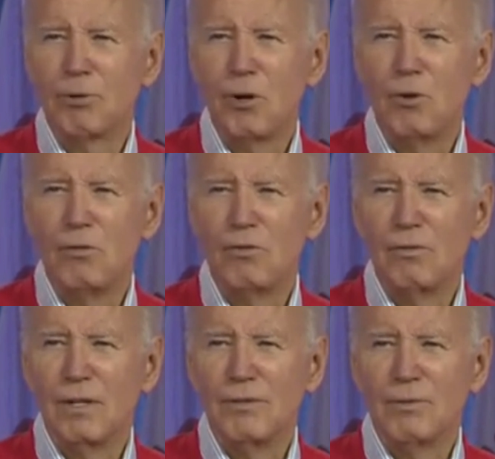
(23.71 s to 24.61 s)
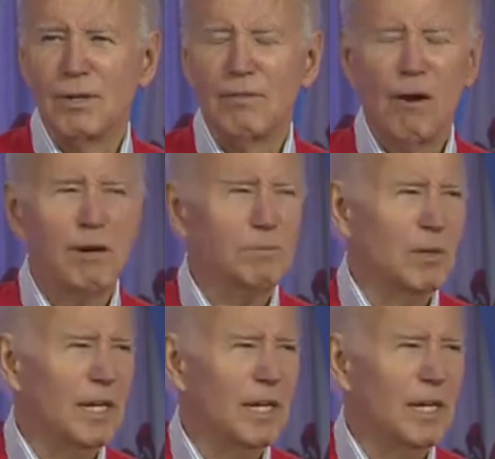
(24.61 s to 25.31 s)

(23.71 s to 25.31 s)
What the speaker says: prove what I've always